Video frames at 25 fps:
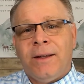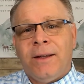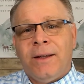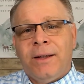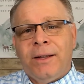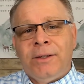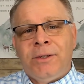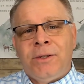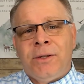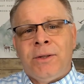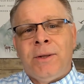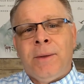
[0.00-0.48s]

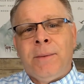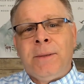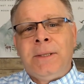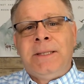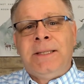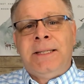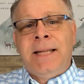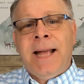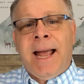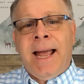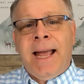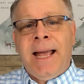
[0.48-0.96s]
to the
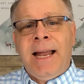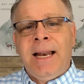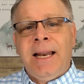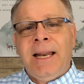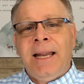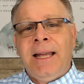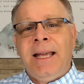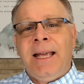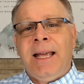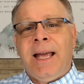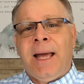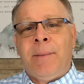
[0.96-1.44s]

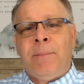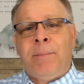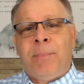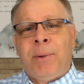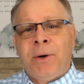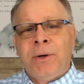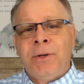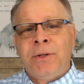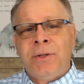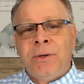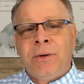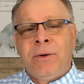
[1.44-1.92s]
daily and
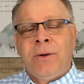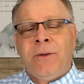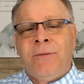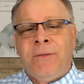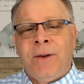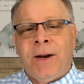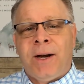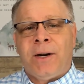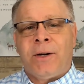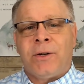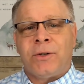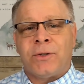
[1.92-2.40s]
personal
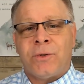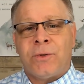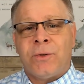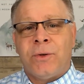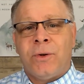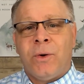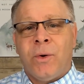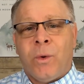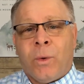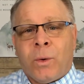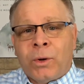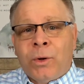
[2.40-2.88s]
affairs,
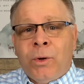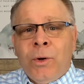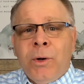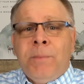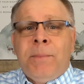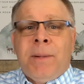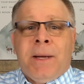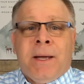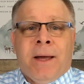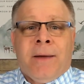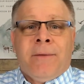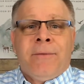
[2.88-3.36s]
or
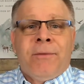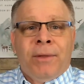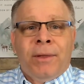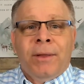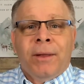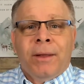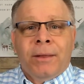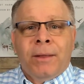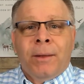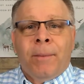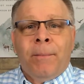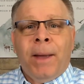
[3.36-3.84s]
could be
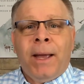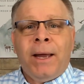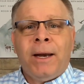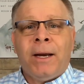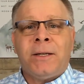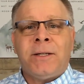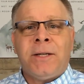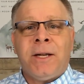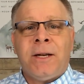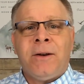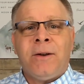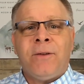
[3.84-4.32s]
the main
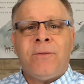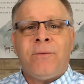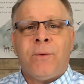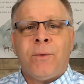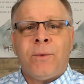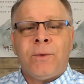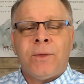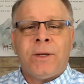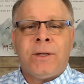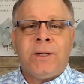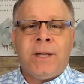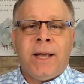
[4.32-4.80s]
attendant
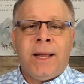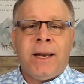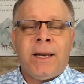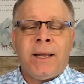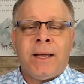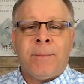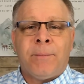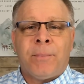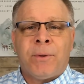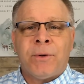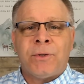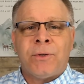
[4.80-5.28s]
for the
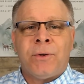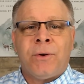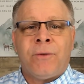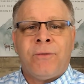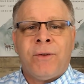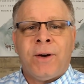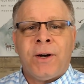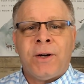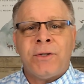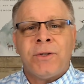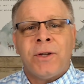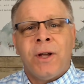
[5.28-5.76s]
daily and personal
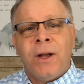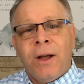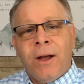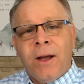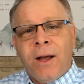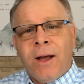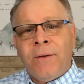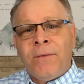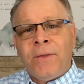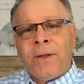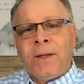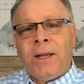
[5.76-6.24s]
affairs
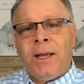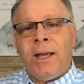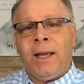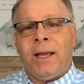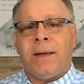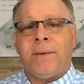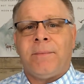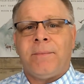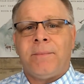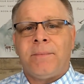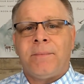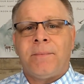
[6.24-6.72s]
of the
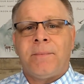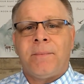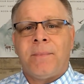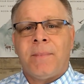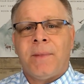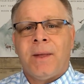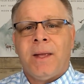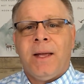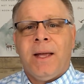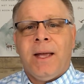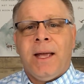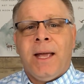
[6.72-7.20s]
king.
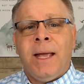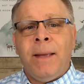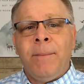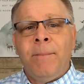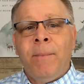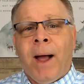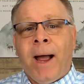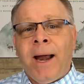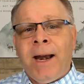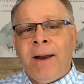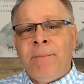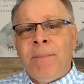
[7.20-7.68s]
He
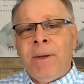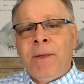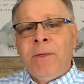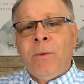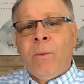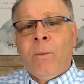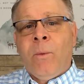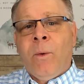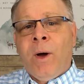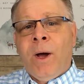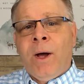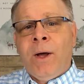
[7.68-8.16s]
might have been
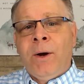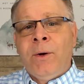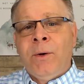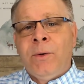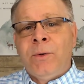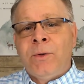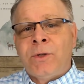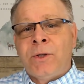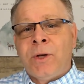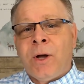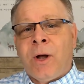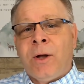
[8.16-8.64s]
the one
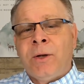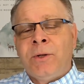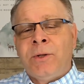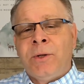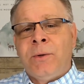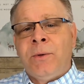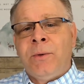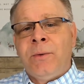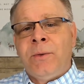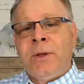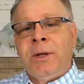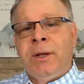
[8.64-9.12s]
who saw
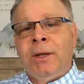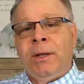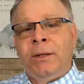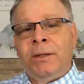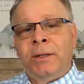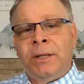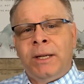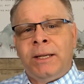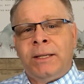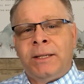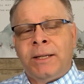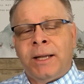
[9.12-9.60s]
to the
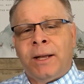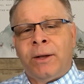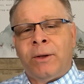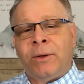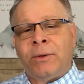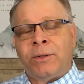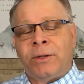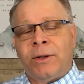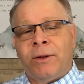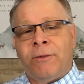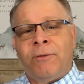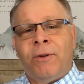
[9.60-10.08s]

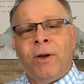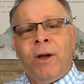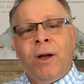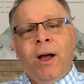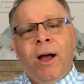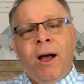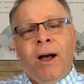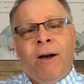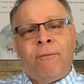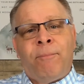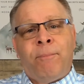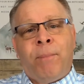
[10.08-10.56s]
details
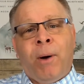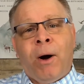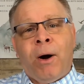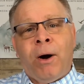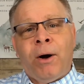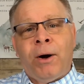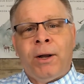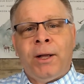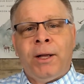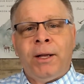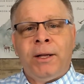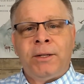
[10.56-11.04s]
of
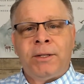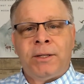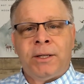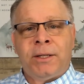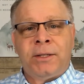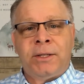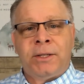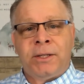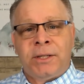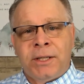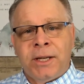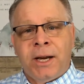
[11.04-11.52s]
parties
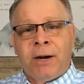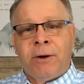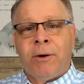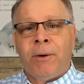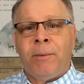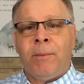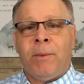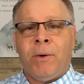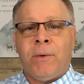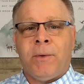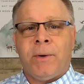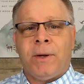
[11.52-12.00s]
and
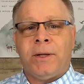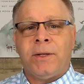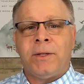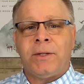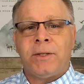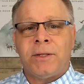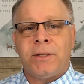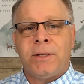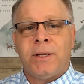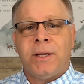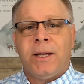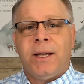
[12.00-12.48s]

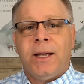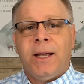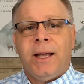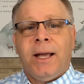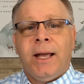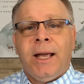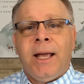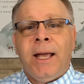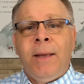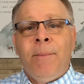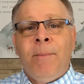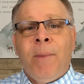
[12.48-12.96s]
ceremonies.
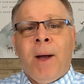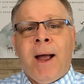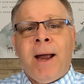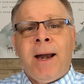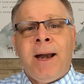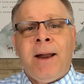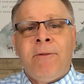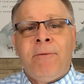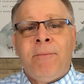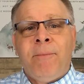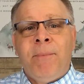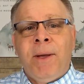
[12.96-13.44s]
He might
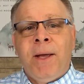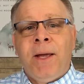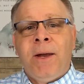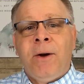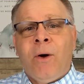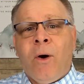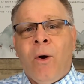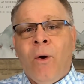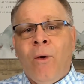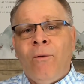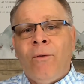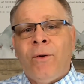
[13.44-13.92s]
have been
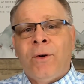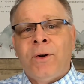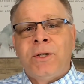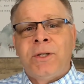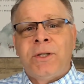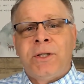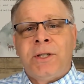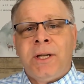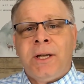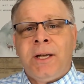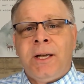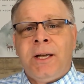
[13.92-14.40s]

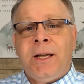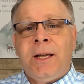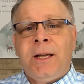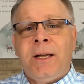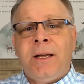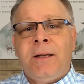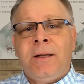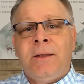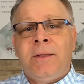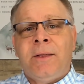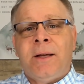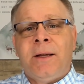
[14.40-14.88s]

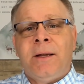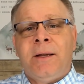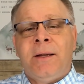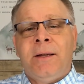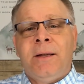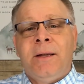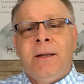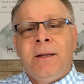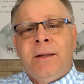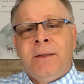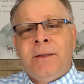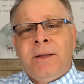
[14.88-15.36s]
overseeing
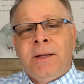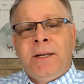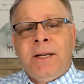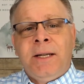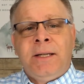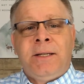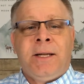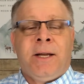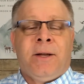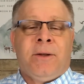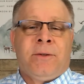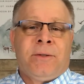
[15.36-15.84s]
the
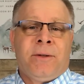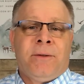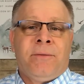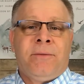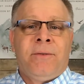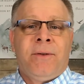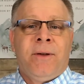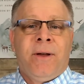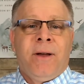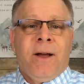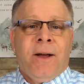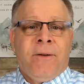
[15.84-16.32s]
details
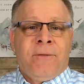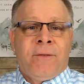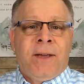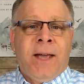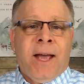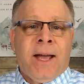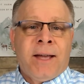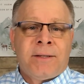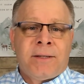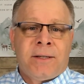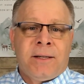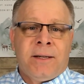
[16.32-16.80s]
of
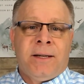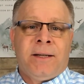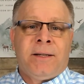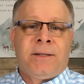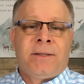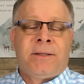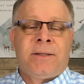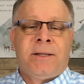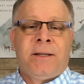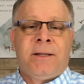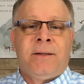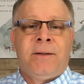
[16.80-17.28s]
guest
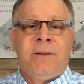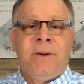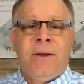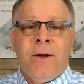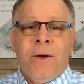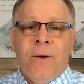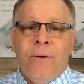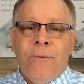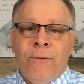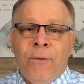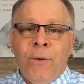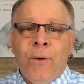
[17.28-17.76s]
lists and
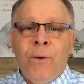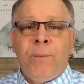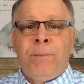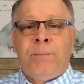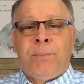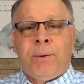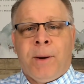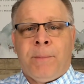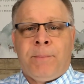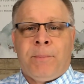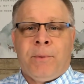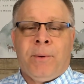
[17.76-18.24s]
food
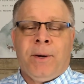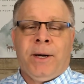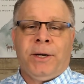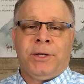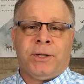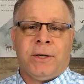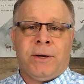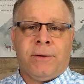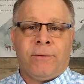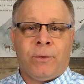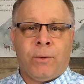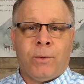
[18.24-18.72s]

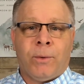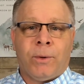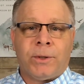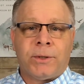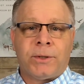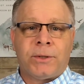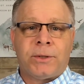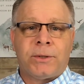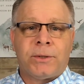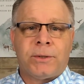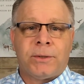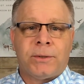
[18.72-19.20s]
preparation, of
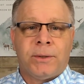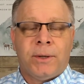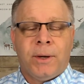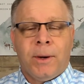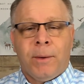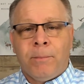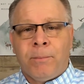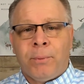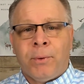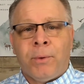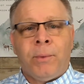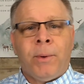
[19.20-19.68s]
course,
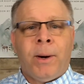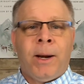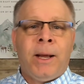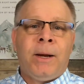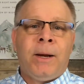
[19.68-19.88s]
parade